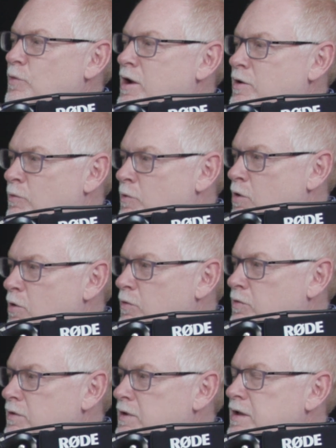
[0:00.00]
right or
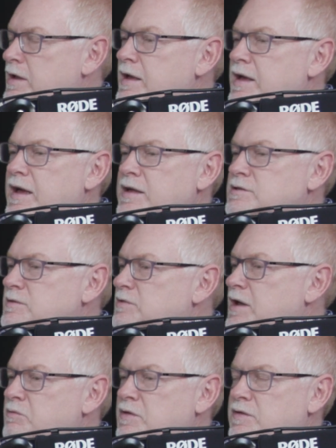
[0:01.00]
wrong? Mm-hmm. And
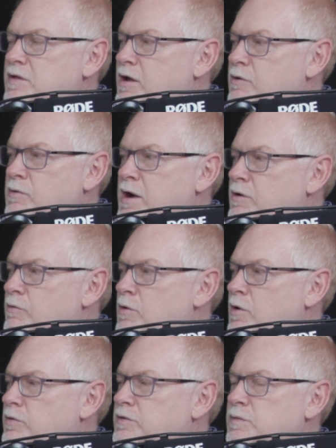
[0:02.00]
sometimes it's not a right or
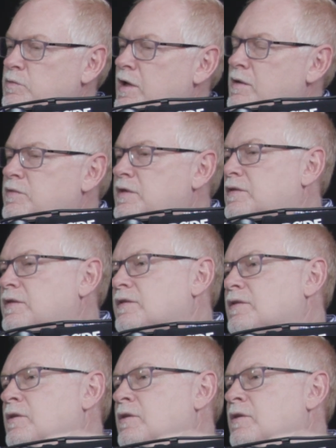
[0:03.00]
wrong. Sometimes this is,